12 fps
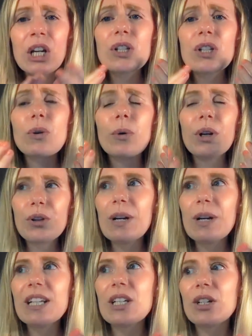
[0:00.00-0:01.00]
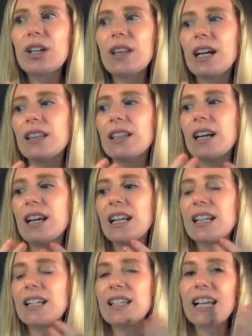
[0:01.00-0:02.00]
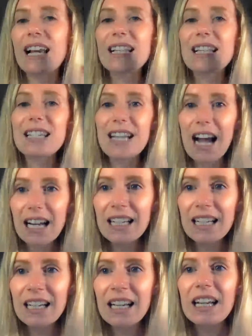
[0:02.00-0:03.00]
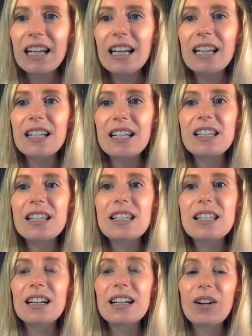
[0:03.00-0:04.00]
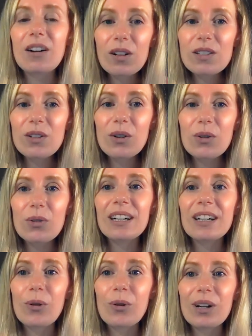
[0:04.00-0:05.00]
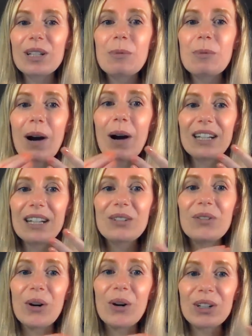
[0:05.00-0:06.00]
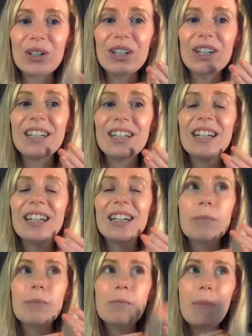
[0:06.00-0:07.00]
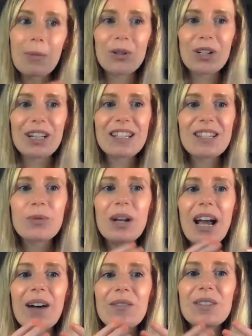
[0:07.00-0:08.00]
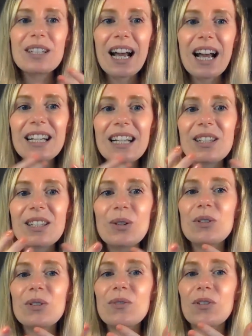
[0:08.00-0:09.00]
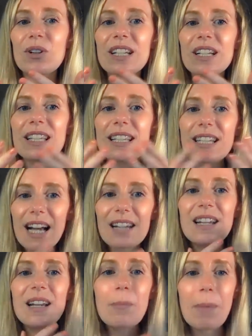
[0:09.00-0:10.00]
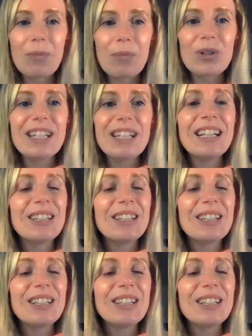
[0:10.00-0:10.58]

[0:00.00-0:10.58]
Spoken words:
So another way to look at that then is a stack is also going to be part of other memory. So we have stack is used for static memory